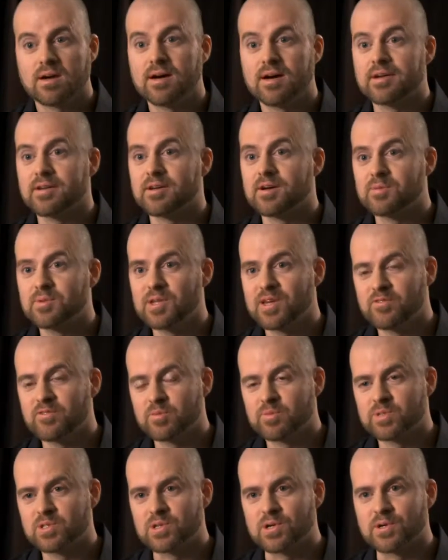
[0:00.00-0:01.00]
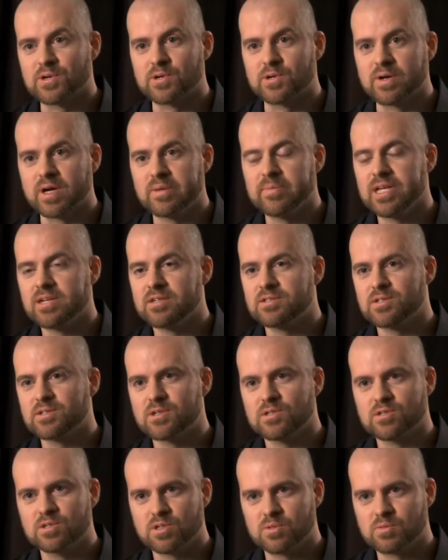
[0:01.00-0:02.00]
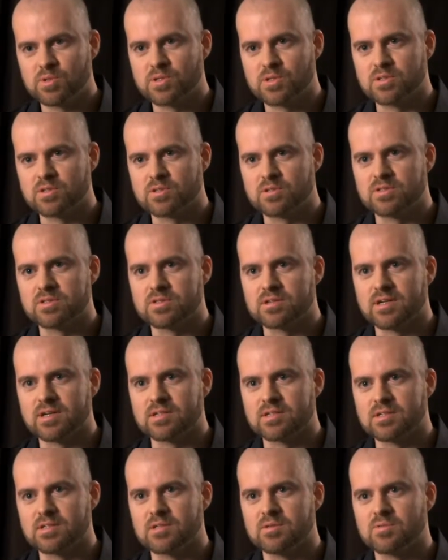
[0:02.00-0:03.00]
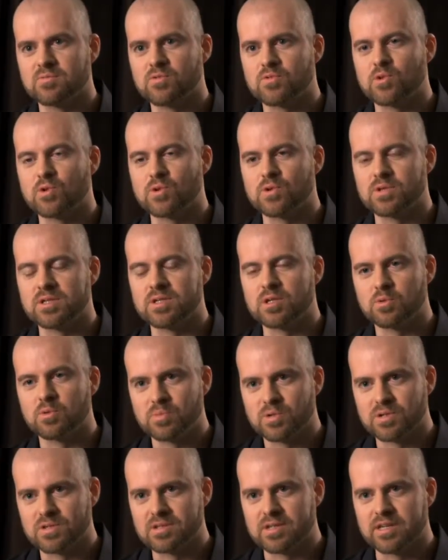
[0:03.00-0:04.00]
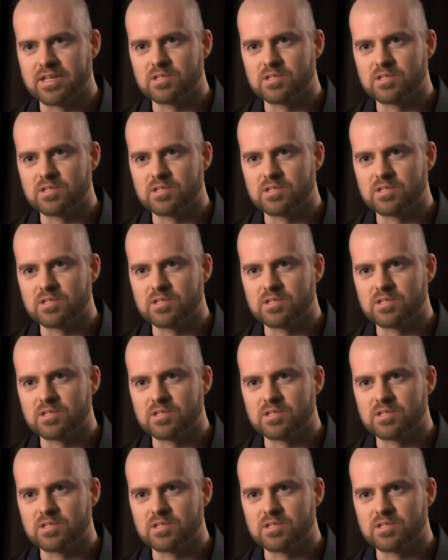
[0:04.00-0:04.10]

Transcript: Hi, I'm Kevin Massaro. I manage the Consumer Industrial Design team for notebooks at